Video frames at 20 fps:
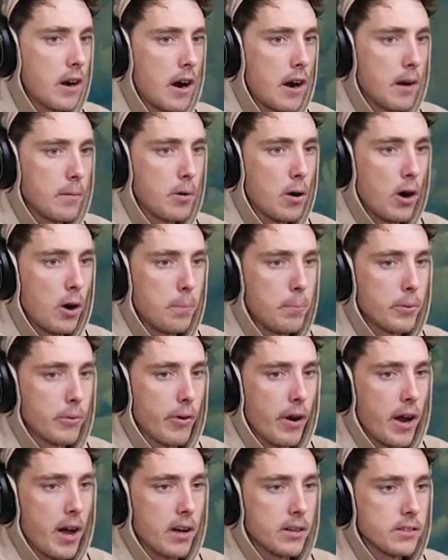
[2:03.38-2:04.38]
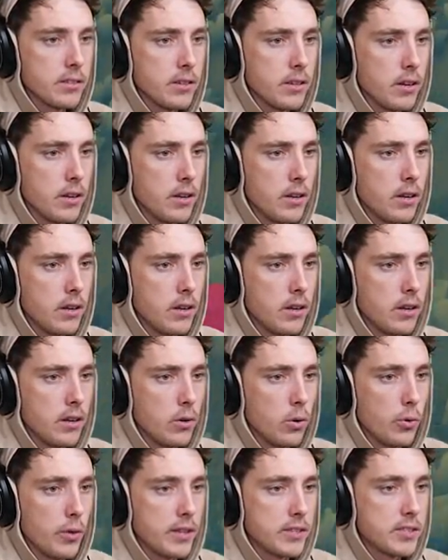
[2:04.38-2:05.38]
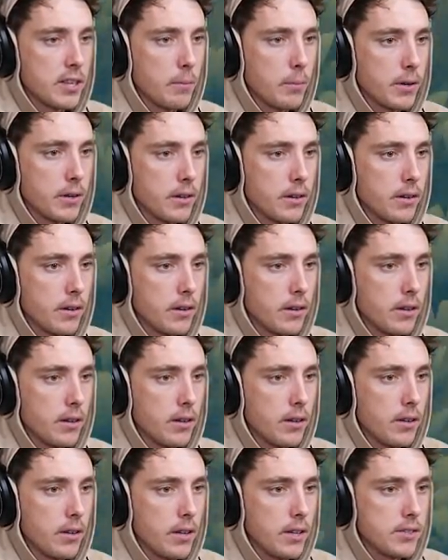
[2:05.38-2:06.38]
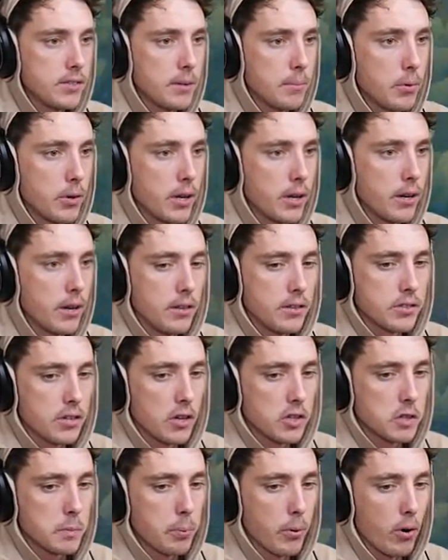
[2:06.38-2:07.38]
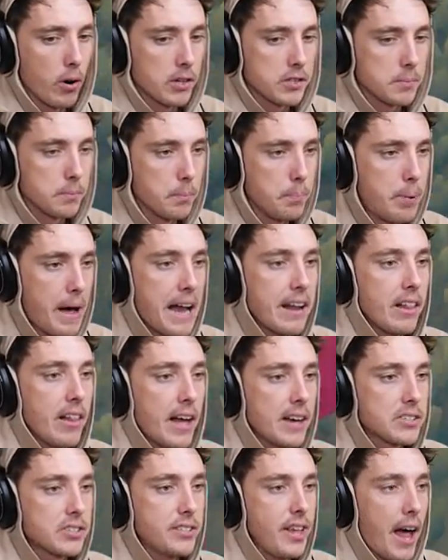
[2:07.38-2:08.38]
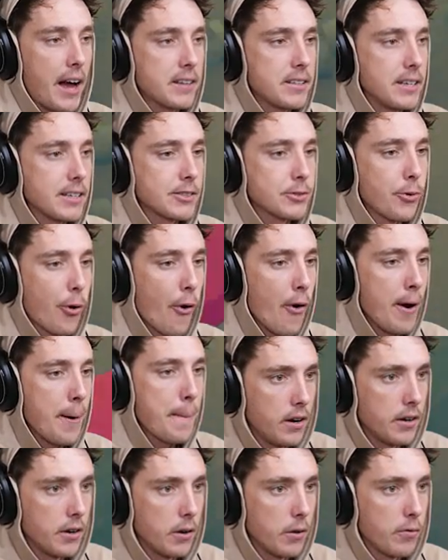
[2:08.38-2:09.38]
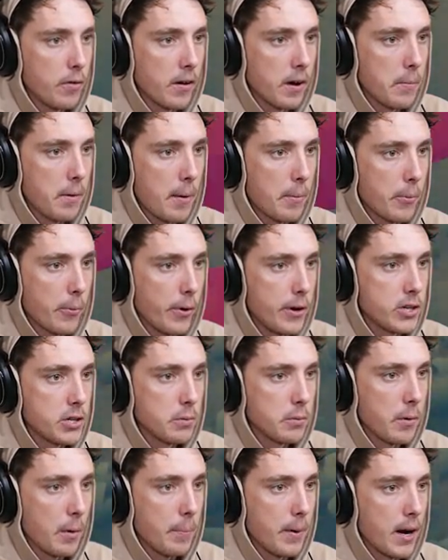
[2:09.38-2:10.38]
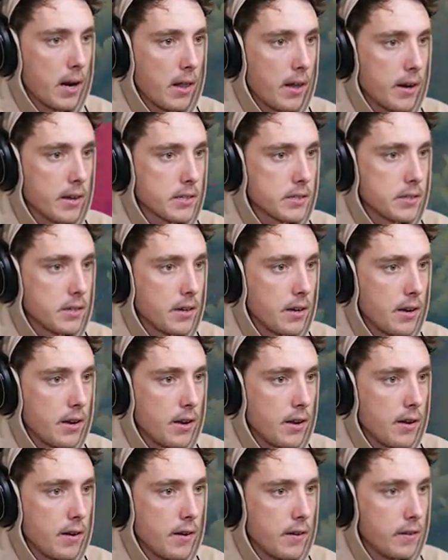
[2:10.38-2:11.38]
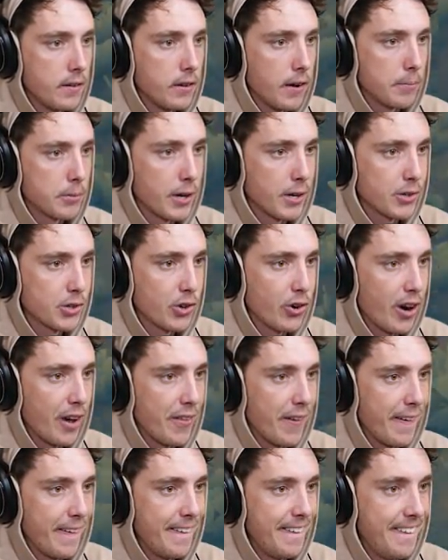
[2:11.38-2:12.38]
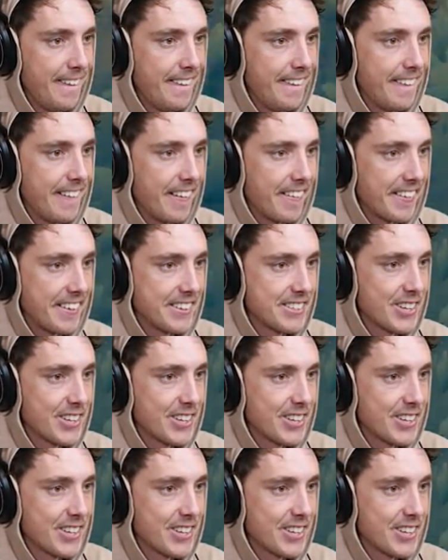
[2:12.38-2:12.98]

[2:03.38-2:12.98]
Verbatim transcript: Right, I'm hopping around. Well, there's someone. There's somebody. Let's go surprise him. Battle axe tactics, right? I don't know if I'm going to be able to reach him with my battle axe. I'm going to try, though. I'm going to